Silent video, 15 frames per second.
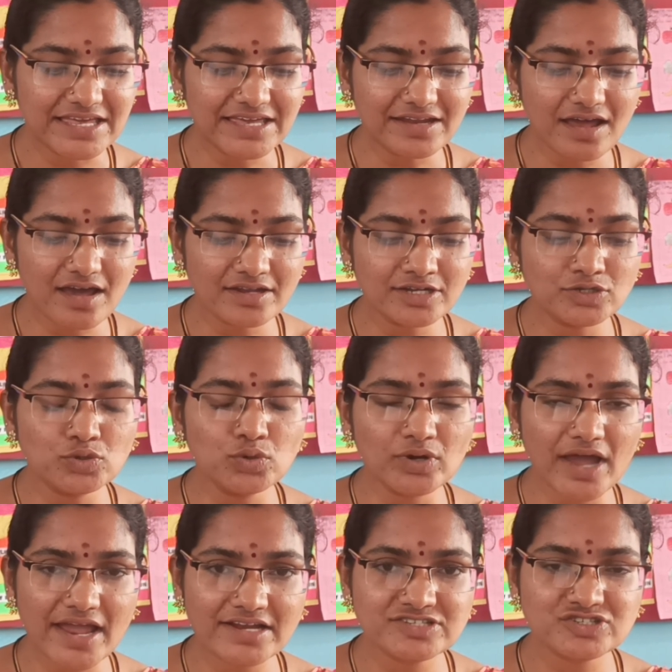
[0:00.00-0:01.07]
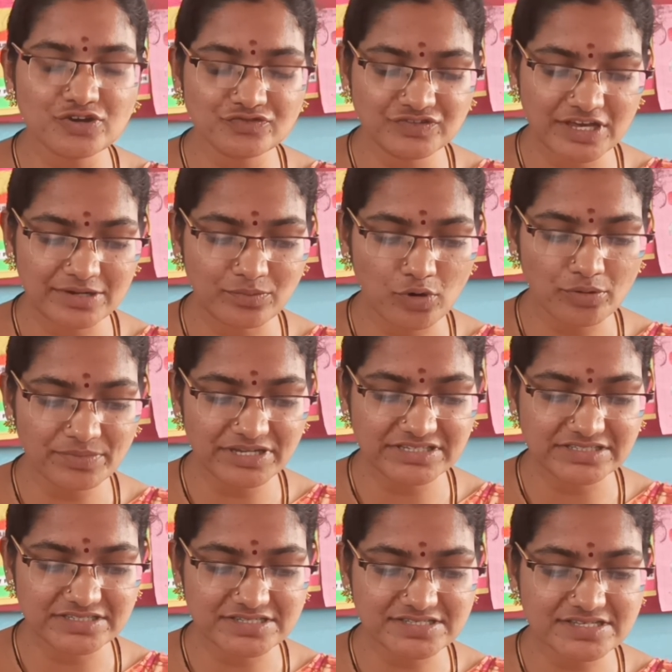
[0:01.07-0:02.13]
There are two kinds of
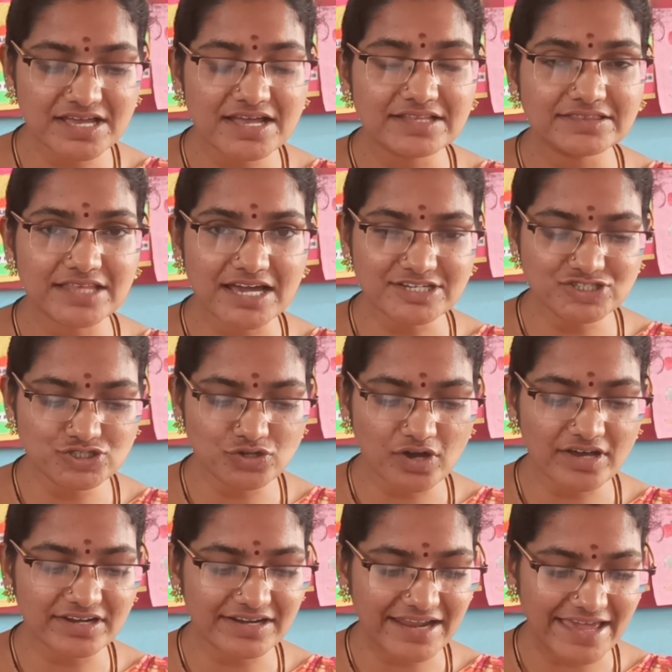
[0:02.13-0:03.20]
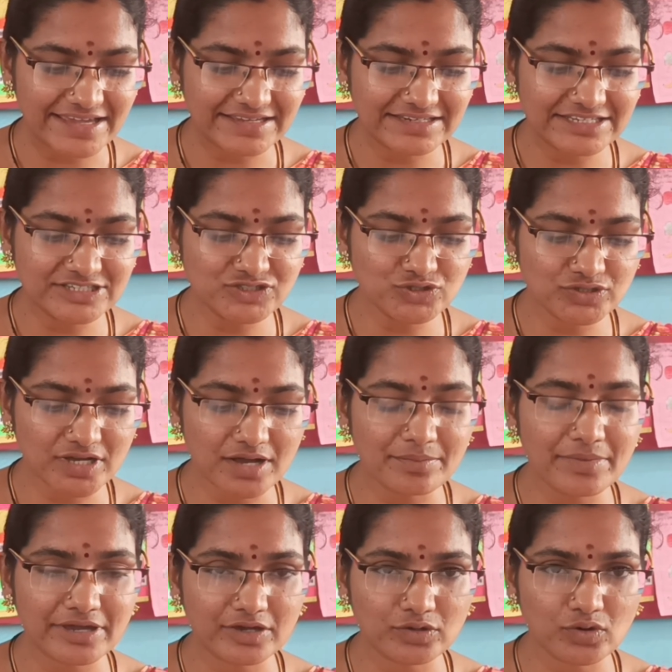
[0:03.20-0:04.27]
thermometers that you are likely to
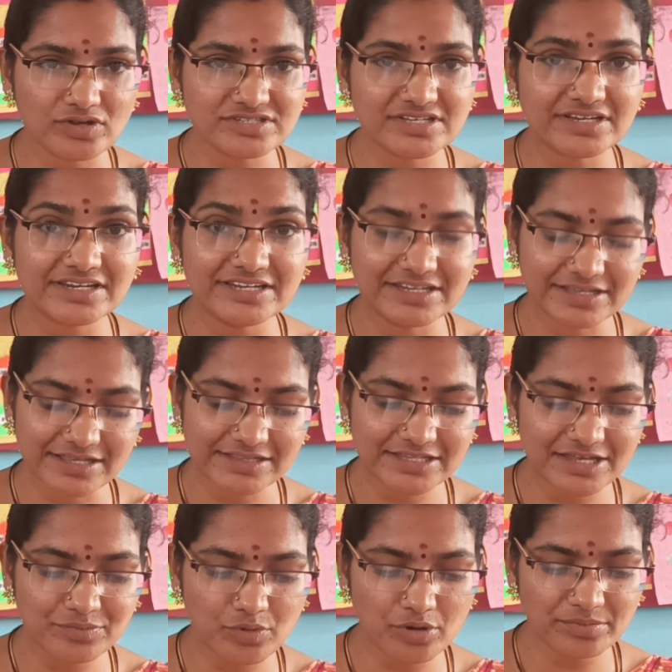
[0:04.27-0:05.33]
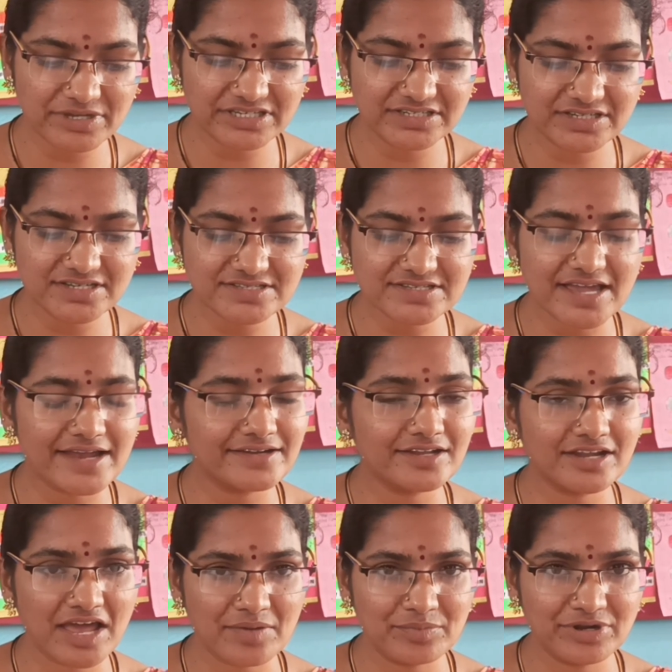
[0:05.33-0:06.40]
come across: clinical thermometers
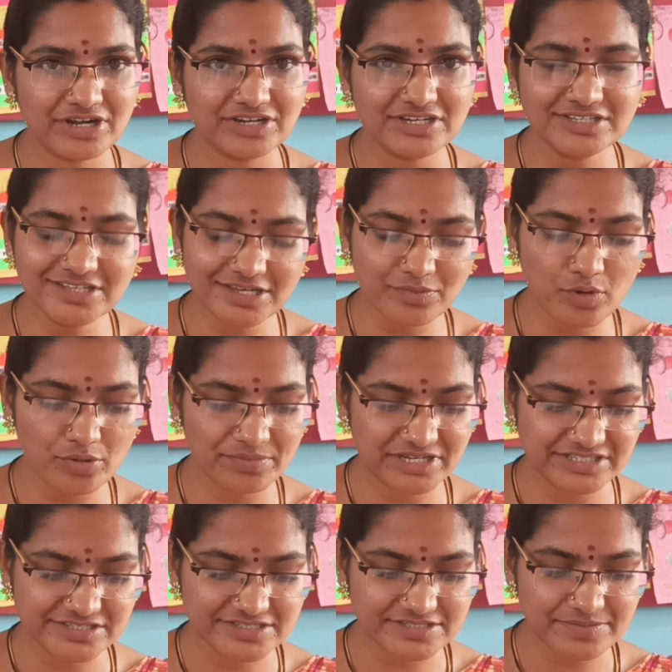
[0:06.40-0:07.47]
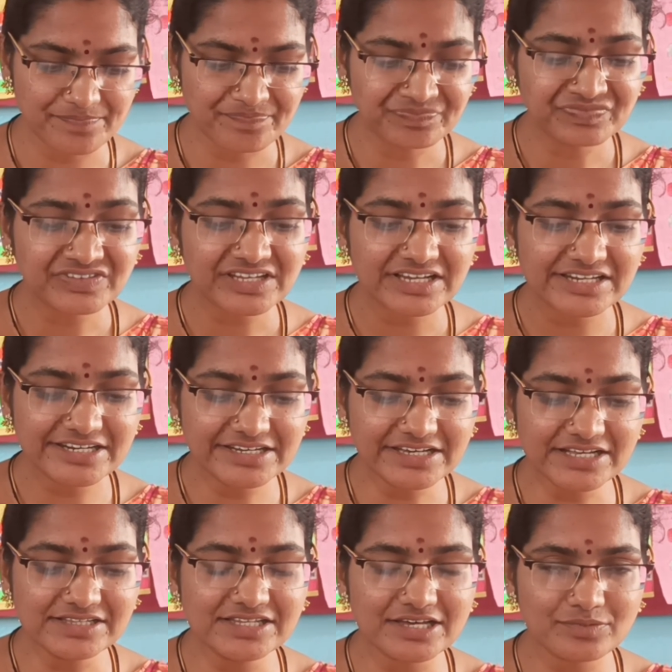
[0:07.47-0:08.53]
and laboratory thermometers.
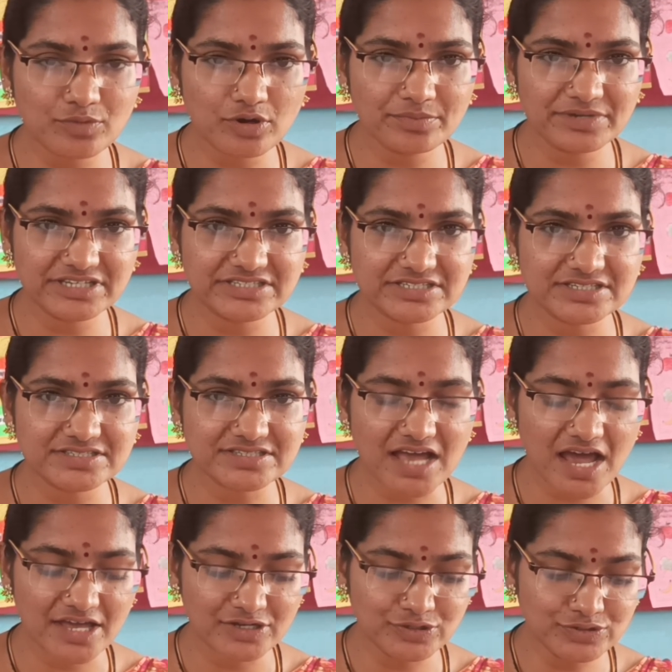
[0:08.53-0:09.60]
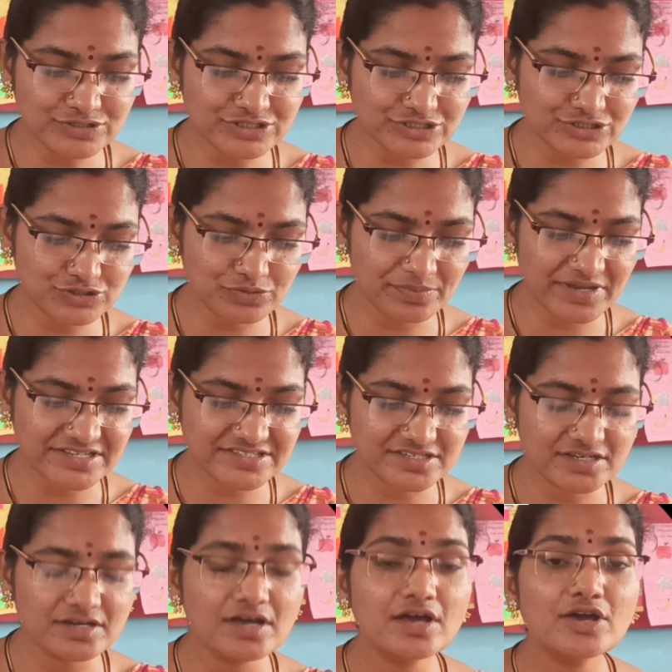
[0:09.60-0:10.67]
Clinical thermometers are used to
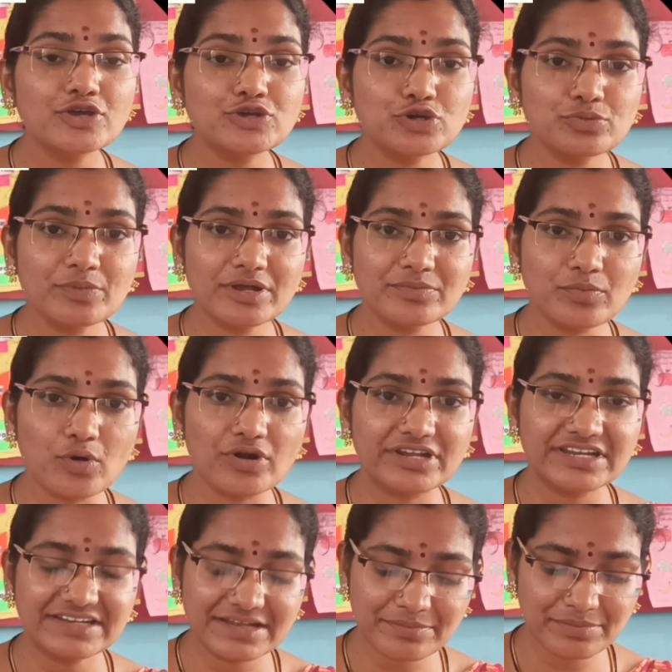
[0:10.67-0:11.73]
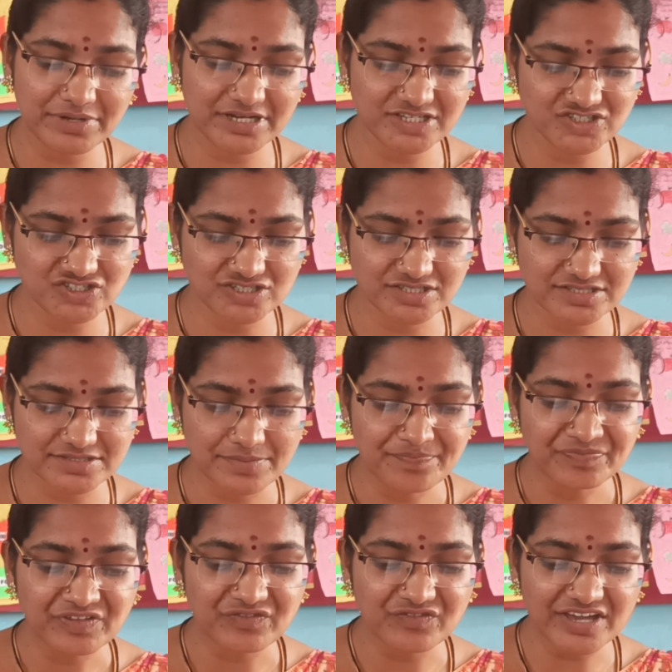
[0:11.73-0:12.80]
measure human body temperatures,
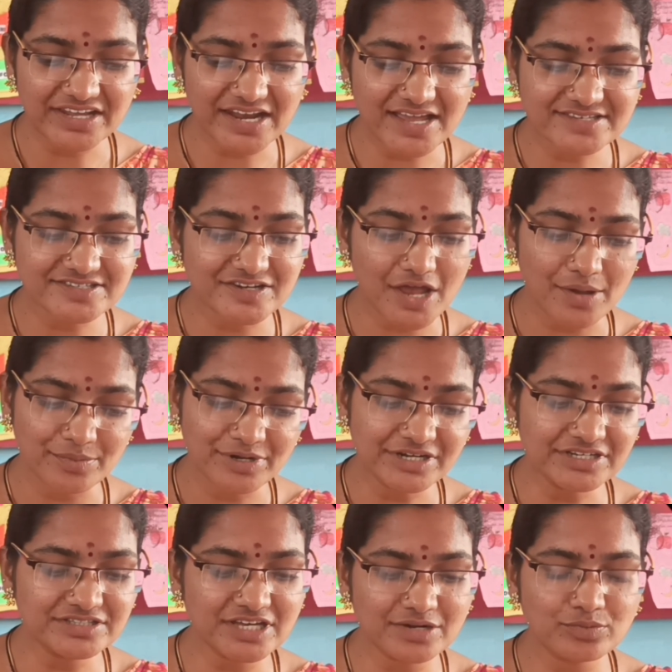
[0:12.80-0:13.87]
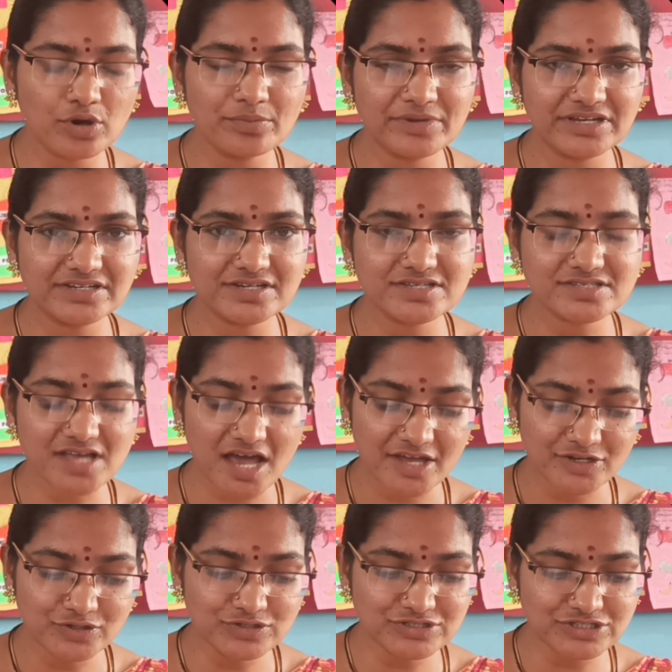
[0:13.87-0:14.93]
whereas laboratory thermometers
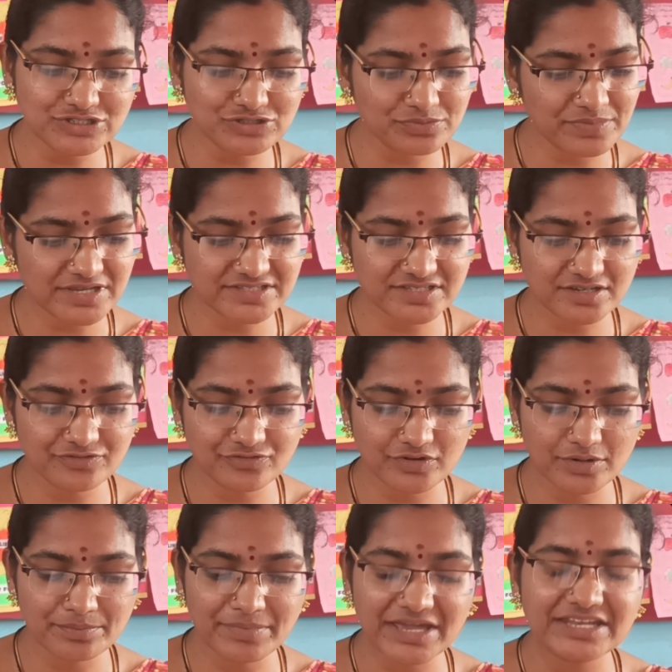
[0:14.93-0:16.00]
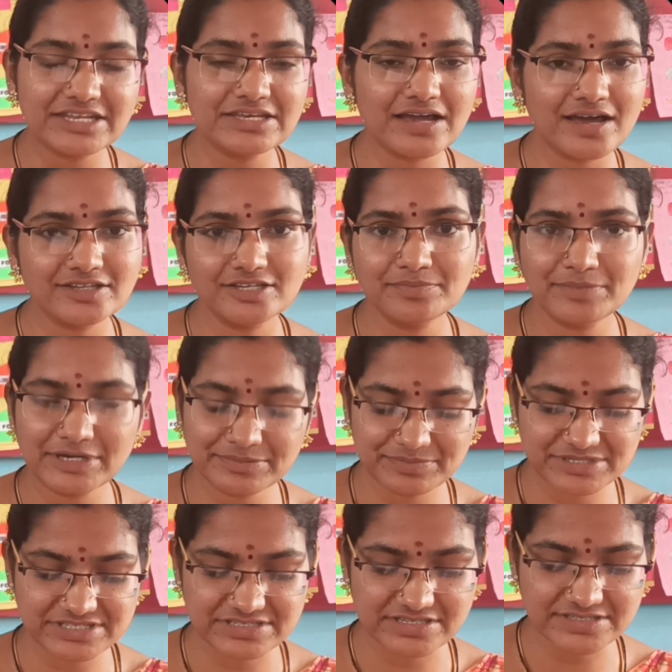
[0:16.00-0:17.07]
are used to measure for many other
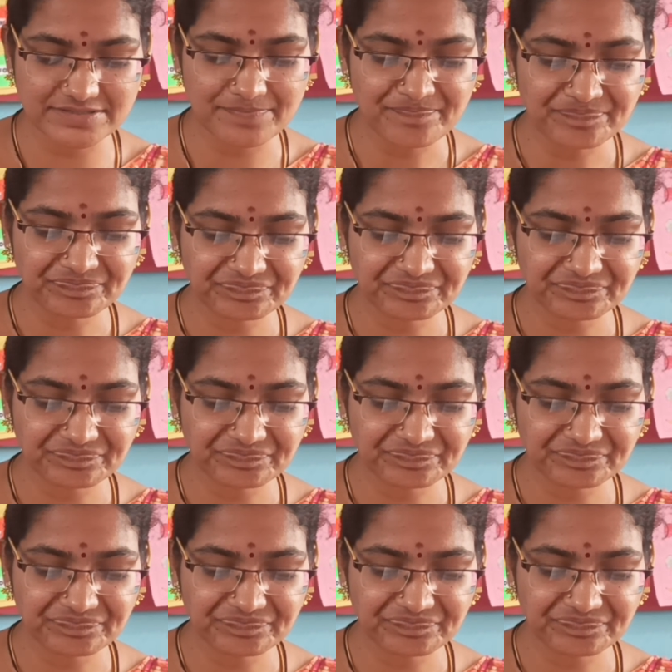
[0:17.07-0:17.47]
purposes.